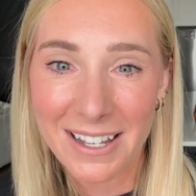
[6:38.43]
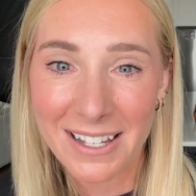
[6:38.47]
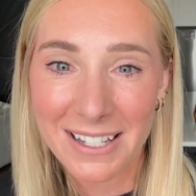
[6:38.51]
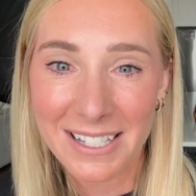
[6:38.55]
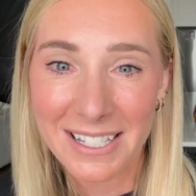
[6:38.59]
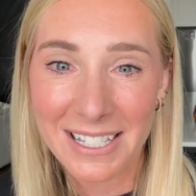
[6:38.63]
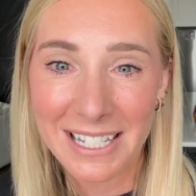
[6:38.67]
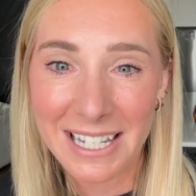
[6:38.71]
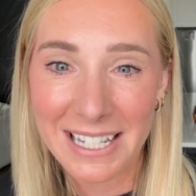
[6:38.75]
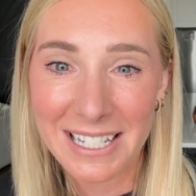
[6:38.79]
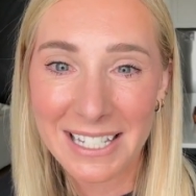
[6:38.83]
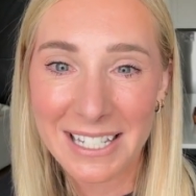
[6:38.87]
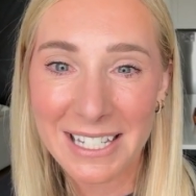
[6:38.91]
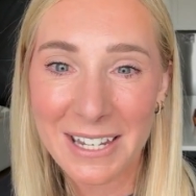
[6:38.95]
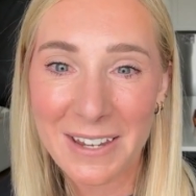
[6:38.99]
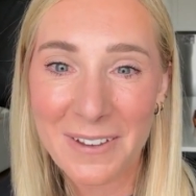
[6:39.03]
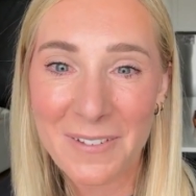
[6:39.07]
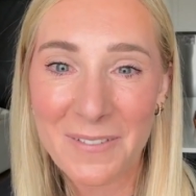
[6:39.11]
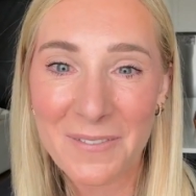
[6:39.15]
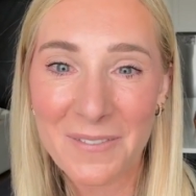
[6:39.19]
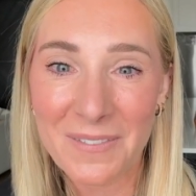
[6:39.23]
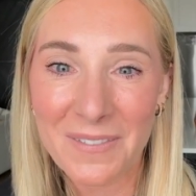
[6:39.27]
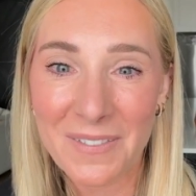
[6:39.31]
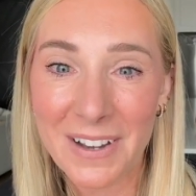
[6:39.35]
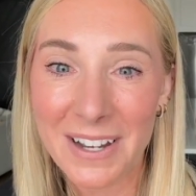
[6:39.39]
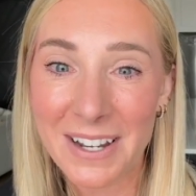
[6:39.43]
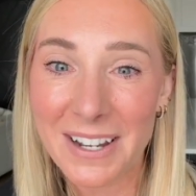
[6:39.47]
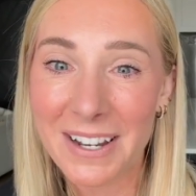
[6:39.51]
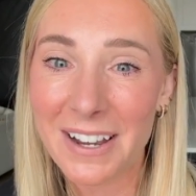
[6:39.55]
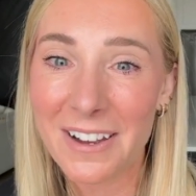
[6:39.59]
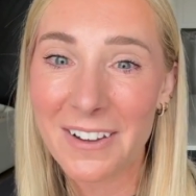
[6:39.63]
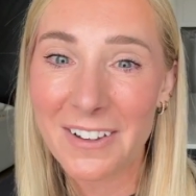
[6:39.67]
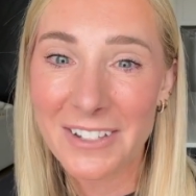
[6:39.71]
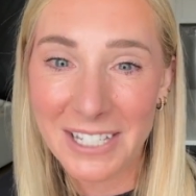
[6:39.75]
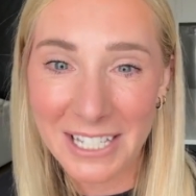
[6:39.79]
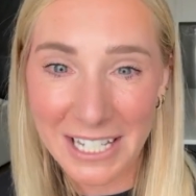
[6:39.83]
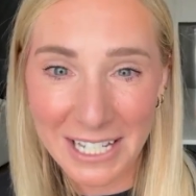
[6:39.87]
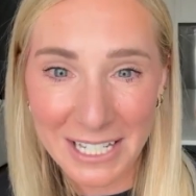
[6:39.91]

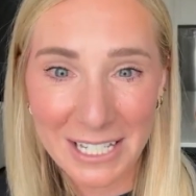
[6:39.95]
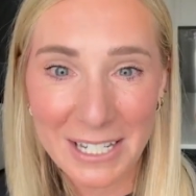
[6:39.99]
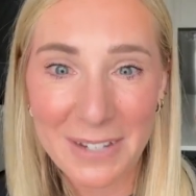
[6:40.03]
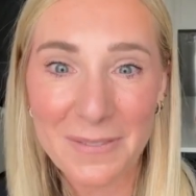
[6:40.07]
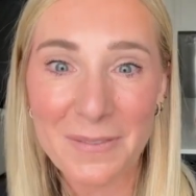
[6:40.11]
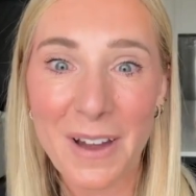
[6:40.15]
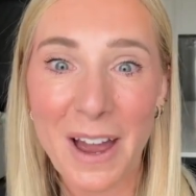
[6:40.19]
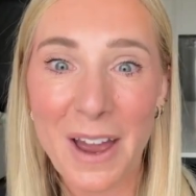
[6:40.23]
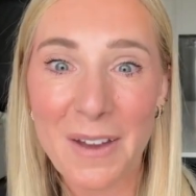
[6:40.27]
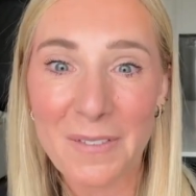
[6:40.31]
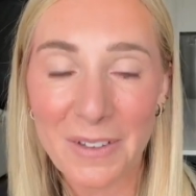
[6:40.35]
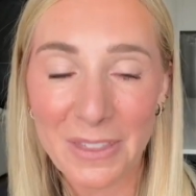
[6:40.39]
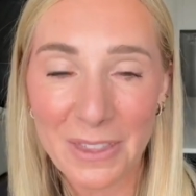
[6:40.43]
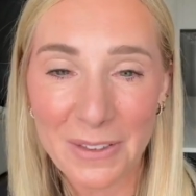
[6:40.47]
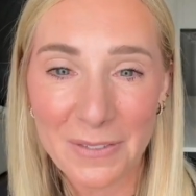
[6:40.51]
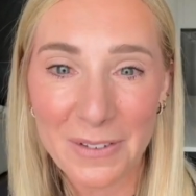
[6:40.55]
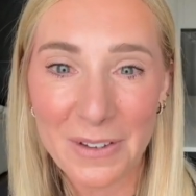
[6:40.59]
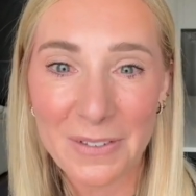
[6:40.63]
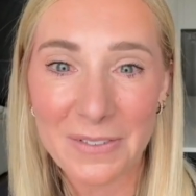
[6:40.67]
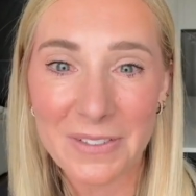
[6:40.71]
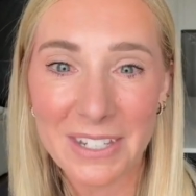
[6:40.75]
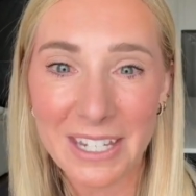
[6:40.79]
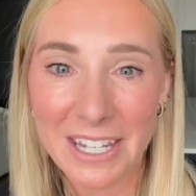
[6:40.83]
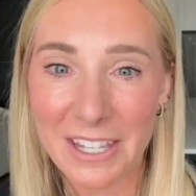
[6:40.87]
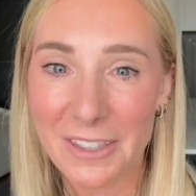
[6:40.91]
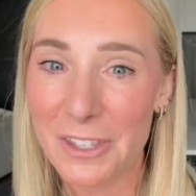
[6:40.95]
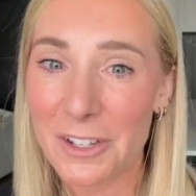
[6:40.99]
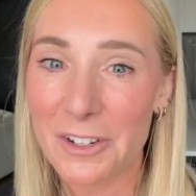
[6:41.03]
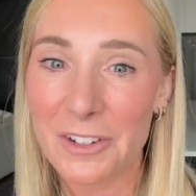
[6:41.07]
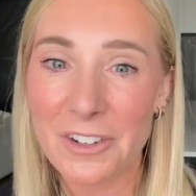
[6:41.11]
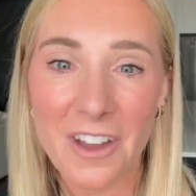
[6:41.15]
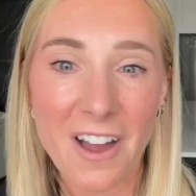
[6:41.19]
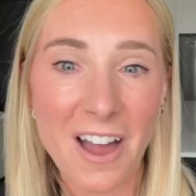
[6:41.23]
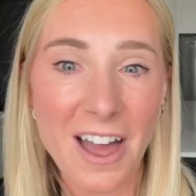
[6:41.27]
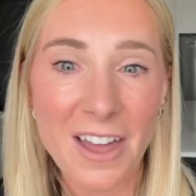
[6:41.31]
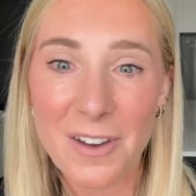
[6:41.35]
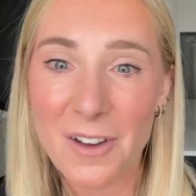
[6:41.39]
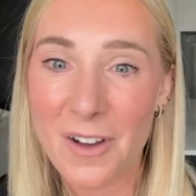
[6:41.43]
65 on the 15th. You're
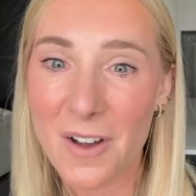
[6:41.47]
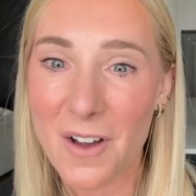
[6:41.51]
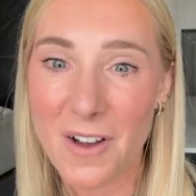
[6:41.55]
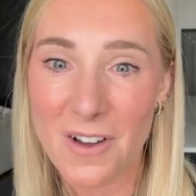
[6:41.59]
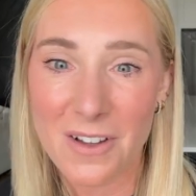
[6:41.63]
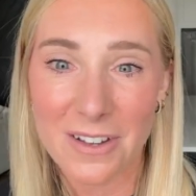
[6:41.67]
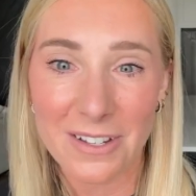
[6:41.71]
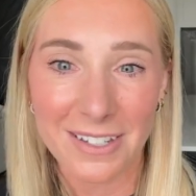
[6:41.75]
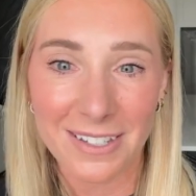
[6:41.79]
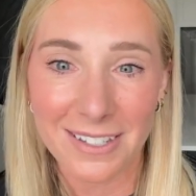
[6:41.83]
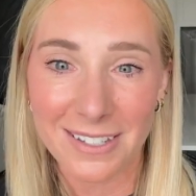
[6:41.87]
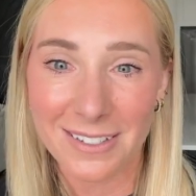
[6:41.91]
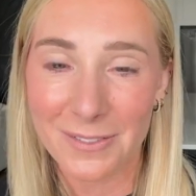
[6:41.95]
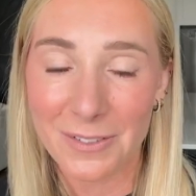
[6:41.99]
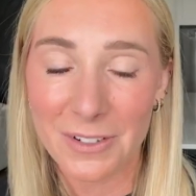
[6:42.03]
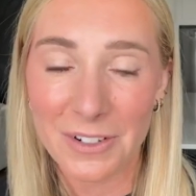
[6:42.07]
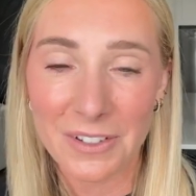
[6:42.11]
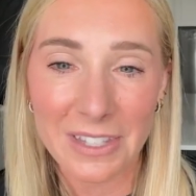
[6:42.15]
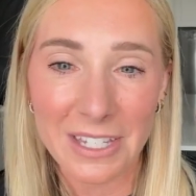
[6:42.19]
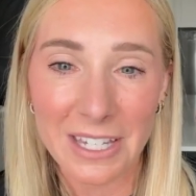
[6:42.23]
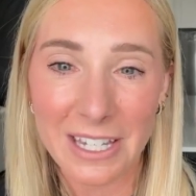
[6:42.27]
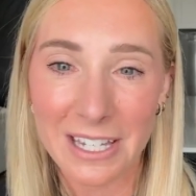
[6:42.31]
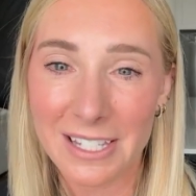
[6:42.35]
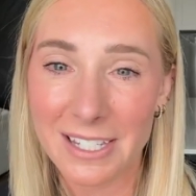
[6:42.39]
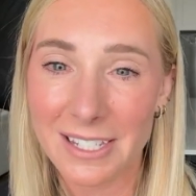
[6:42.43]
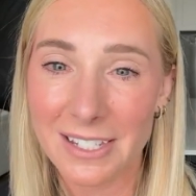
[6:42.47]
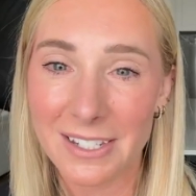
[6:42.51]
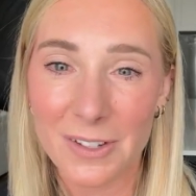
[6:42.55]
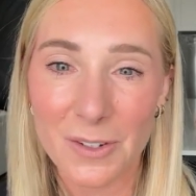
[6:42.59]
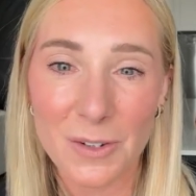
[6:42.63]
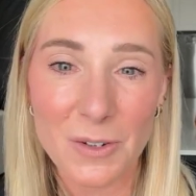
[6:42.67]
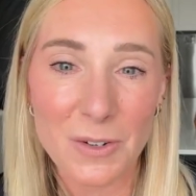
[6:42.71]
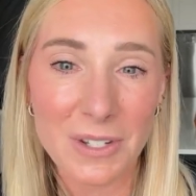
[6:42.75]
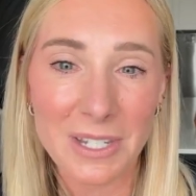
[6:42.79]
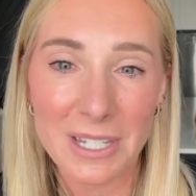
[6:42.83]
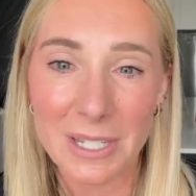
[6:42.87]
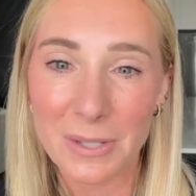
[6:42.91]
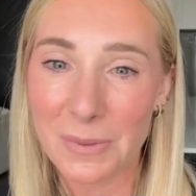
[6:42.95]
not old. We're only as
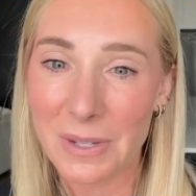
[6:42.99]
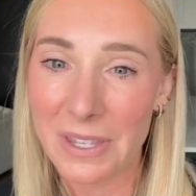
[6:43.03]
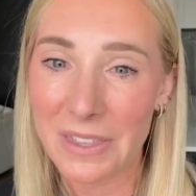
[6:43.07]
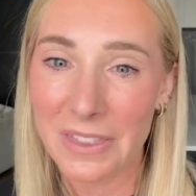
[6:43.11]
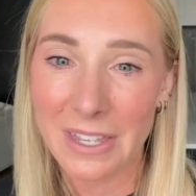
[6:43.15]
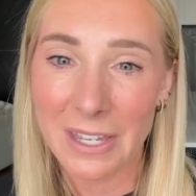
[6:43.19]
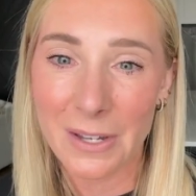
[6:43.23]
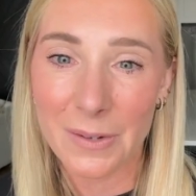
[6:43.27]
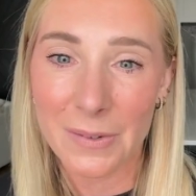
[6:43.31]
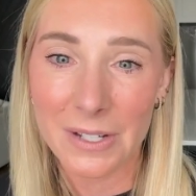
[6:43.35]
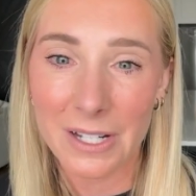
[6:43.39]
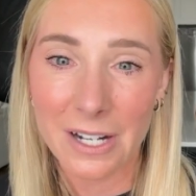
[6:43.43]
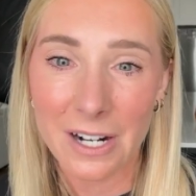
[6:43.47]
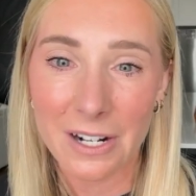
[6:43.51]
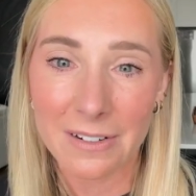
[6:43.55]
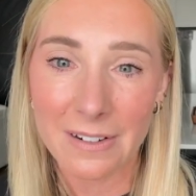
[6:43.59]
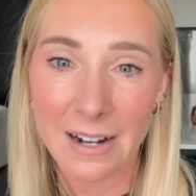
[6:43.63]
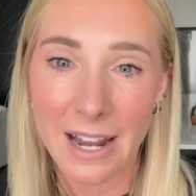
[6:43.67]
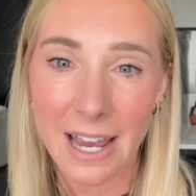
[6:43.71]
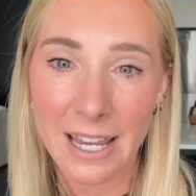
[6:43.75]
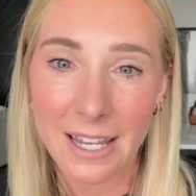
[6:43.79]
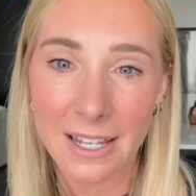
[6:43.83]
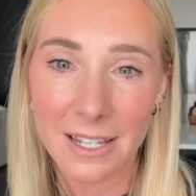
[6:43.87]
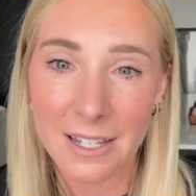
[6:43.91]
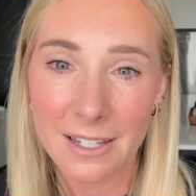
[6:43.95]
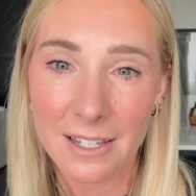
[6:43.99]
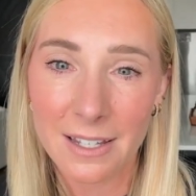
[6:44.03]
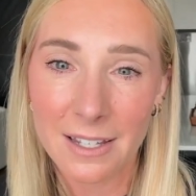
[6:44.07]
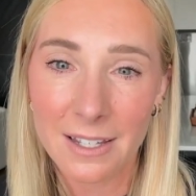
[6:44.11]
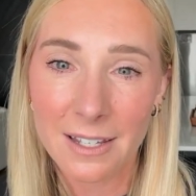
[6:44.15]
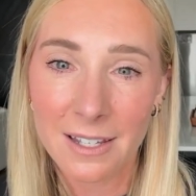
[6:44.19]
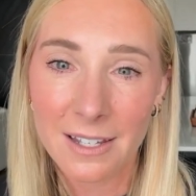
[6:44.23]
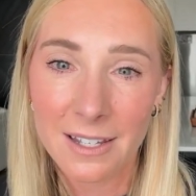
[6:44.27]
old as we think we are, right?